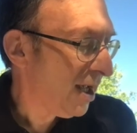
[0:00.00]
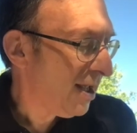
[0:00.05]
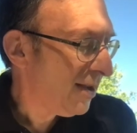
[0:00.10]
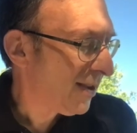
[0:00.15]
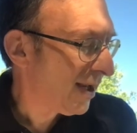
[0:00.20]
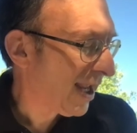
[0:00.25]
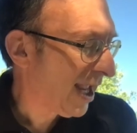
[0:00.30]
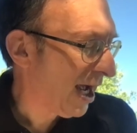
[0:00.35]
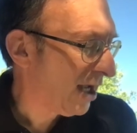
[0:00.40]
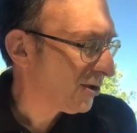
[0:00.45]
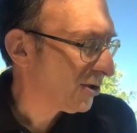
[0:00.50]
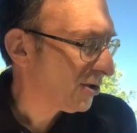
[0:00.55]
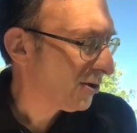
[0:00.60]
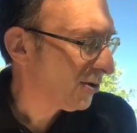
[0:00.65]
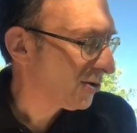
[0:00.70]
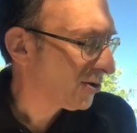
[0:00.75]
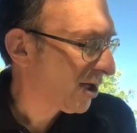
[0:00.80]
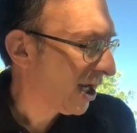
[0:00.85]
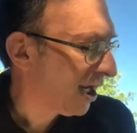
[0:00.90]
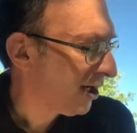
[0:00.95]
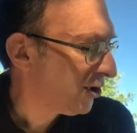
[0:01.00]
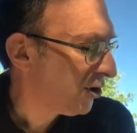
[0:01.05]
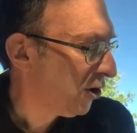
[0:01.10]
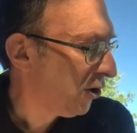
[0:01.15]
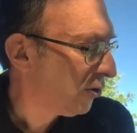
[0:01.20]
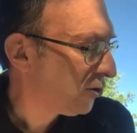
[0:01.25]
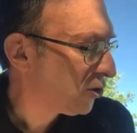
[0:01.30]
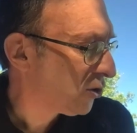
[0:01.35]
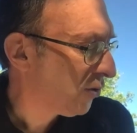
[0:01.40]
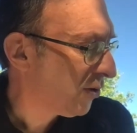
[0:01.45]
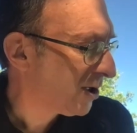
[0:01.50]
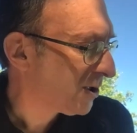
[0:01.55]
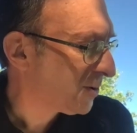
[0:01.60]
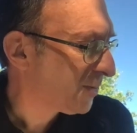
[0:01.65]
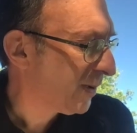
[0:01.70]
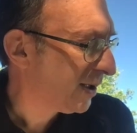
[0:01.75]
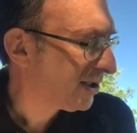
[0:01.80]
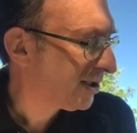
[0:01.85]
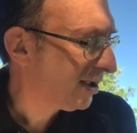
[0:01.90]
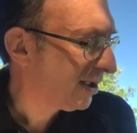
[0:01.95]
The counselors had no choice
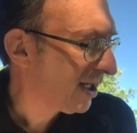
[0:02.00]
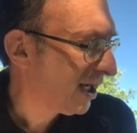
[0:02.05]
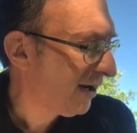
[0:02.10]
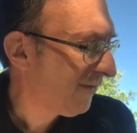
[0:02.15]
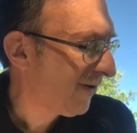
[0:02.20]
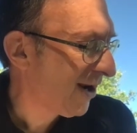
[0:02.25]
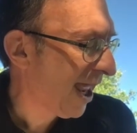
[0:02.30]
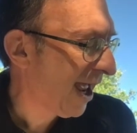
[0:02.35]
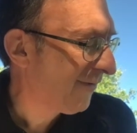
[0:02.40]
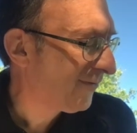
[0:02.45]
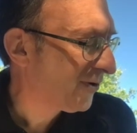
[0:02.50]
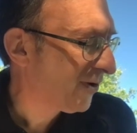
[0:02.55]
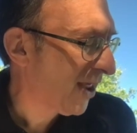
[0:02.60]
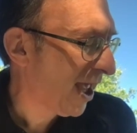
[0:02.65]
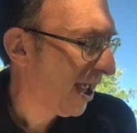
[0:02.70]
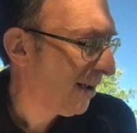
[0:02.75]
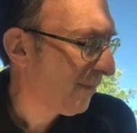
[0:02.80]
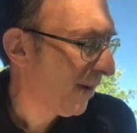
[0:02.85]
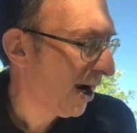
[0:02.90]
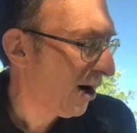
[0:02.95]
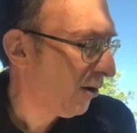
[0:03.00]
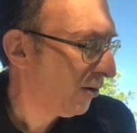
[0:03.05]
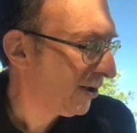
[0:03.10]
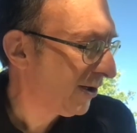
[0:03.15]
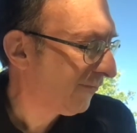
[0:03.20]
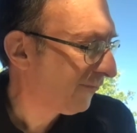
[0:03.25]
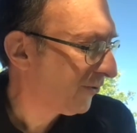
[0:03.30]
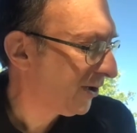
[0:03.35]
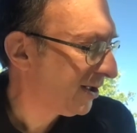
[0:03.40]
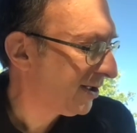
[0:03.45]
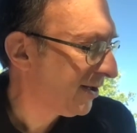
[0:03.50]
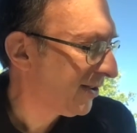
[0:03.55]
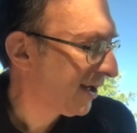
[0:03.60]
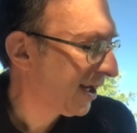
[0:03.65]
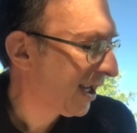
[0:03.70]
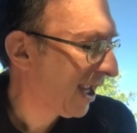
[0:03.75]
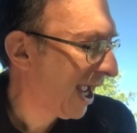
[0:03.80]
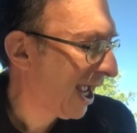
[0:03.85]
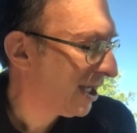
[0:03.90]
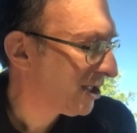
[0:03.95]
but to leave, and after that, my only friend in the
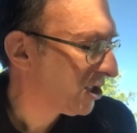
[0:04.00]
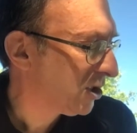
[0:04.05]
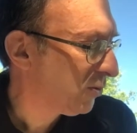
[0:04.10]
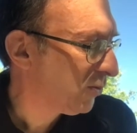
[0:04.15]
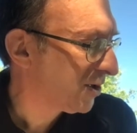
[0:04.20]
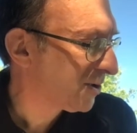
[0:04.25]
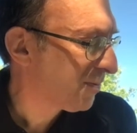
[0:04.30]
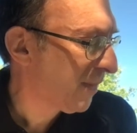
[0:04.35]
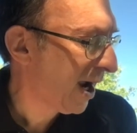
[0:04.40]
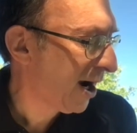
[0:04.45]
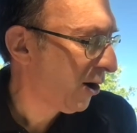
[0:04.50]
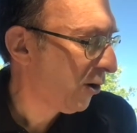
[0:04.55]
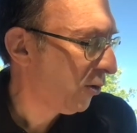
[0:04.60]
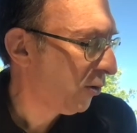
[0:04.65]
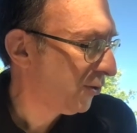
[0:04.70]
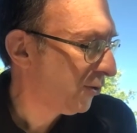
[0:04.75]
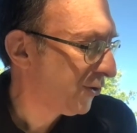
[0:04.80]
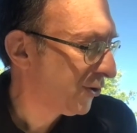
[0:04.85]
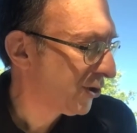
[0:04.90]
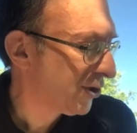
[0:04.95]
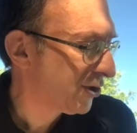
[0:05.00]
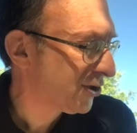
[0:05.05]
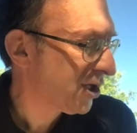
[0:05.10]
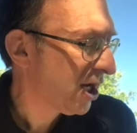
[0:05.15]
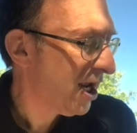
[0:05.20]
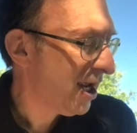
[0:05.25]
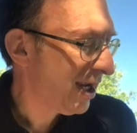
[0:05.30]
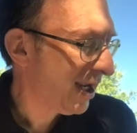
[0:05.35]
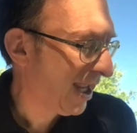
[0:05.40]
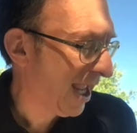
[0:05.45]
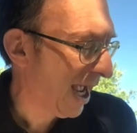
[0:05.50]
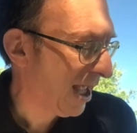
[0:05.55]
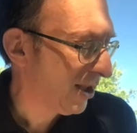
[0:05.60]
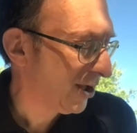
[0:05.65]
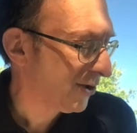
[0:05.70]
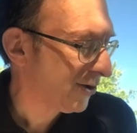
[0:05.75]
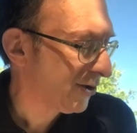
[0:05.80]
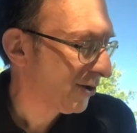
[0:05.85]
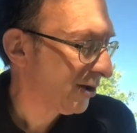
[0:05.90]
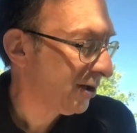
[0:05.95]
castle was my old nurse,
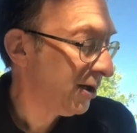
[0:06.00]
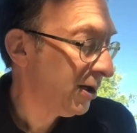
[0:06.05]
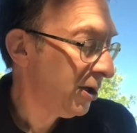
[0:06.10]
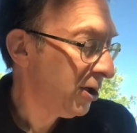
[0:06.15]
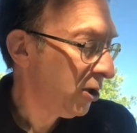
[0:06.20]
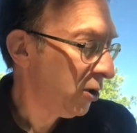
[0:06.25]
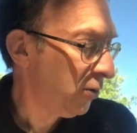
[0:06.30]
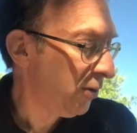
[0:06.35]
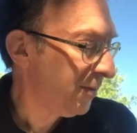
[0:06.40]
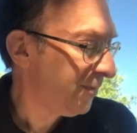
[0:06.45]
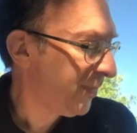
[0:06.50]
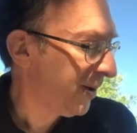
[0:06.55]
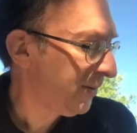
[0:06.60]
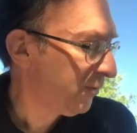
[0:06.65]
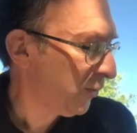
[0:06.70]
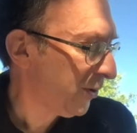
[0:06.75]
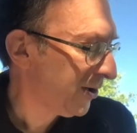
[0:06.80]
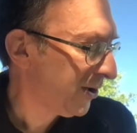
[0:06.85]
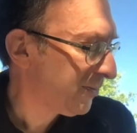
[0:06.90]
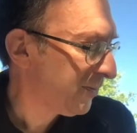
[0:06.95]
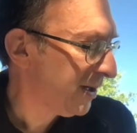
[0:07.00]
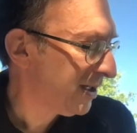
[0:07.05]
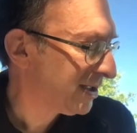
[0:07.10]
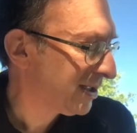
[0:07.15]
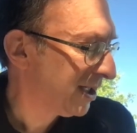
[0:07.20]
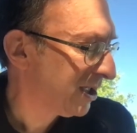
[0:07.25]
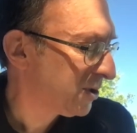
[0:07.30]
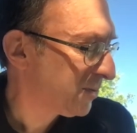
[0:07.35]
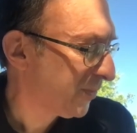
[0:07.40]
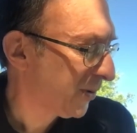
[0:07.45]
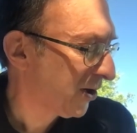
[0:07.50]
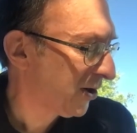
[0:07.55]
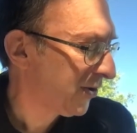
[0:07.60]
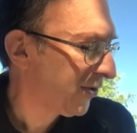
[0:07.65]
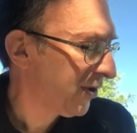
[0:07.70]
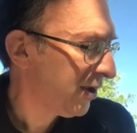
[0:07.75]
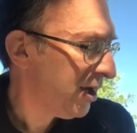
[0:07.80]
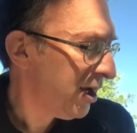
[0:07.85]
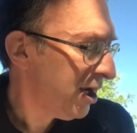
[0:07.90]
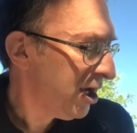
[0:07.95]
Callender, who had been with me since birth.
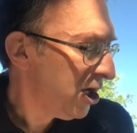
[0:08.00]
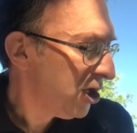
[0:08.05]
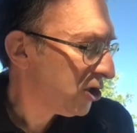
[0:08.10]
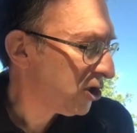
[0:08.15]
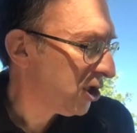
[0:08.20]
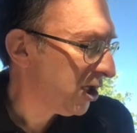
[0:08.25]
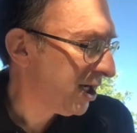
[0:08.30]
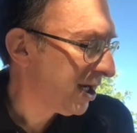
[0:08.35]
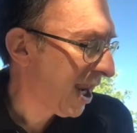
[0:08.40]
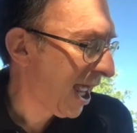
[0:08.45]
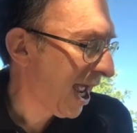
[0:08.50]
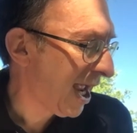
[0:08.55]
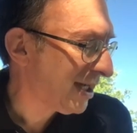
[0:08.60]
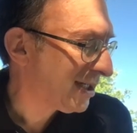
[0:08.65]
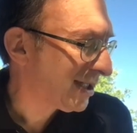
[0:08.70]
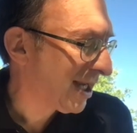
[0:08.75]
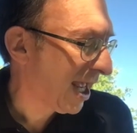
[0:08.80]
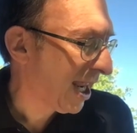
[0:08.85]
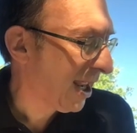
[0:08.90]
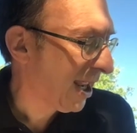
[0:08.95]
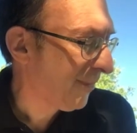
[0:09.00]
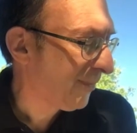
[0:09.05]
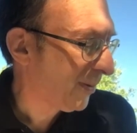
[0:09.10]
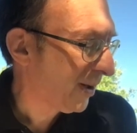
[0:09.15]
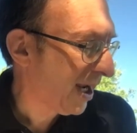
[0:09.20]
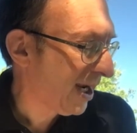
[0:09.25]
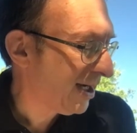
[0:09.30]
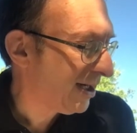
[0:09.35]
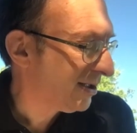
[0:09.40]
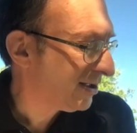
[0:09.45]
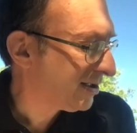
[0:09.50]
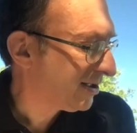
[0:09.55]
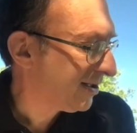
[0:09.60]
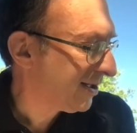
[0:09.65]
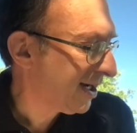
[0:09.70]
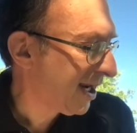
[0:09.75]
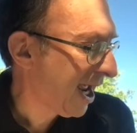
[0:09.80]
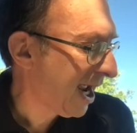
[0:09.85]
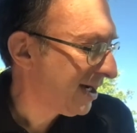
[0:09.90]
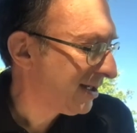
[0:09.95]
She and I sat up late into the
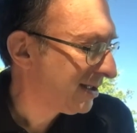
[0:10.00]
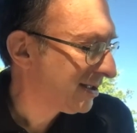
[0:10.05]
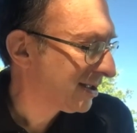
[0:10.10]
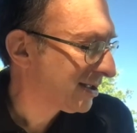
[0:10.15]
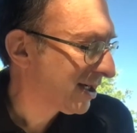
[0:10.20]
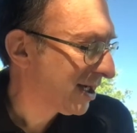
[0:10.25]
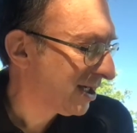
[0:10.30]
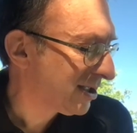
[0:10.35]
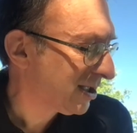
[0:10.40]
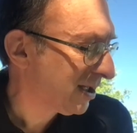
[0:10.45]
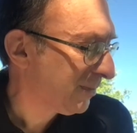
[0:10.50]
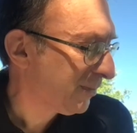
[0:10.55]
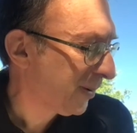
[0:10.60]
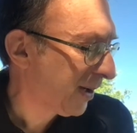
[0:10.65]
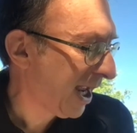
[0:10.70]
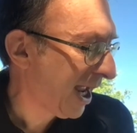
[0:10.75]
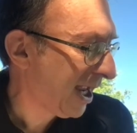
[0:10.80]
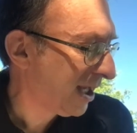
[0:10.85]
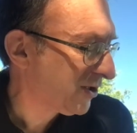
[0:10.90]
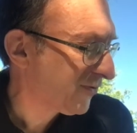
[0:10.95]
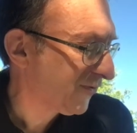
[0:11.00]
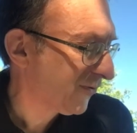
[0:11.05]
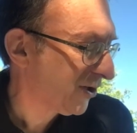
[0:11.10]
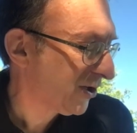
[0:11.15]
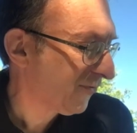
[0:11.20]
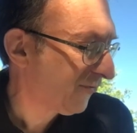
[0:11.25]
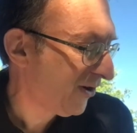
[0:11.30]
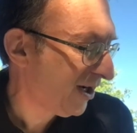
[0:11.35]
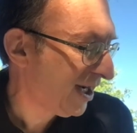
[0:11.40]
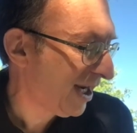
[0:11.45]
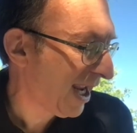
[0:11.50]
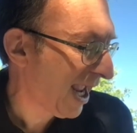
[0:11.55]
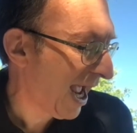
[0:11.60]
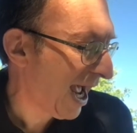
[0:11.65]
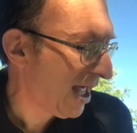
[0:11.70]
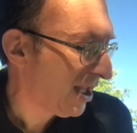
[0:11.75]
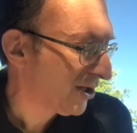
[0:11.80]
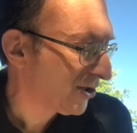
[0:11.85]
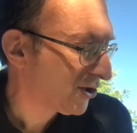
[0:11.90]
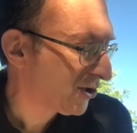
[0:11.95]
night discussing plans for defeating
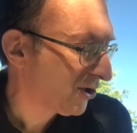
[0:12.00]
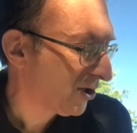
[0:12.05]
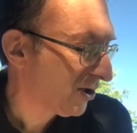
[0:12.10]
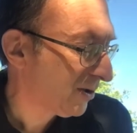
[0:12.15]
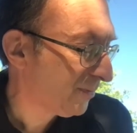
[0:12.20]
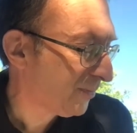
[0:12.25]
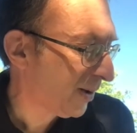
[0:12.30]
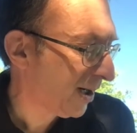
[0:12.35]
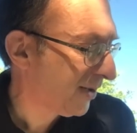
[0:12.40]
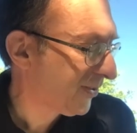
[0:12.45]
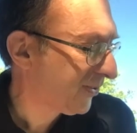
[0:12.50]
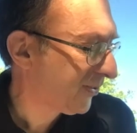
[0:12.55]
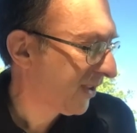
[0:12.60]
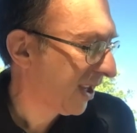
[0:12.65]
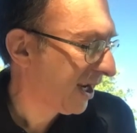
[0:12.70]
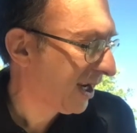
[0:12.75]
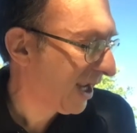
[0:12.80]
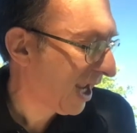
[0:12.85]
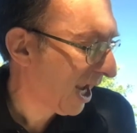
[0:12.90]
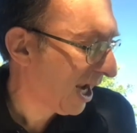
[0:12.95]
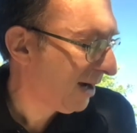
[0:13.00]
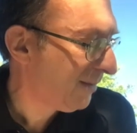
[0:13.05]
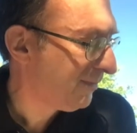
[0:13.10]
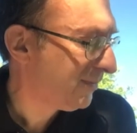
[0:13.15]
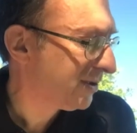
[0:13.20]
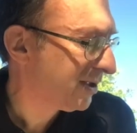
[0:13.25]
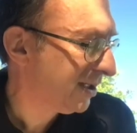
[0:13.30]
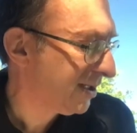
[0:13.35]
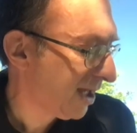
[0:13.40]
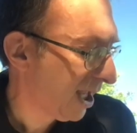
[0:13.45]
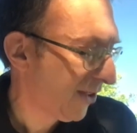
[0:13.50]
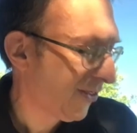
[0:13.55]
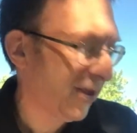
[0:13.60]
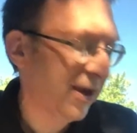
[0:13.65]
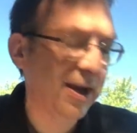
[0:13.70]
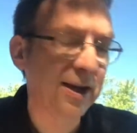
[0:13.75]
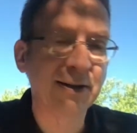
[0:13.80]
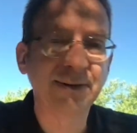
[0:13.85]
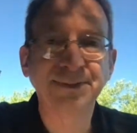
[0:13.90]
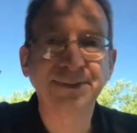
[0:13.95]
Alistair, but they came to nothing.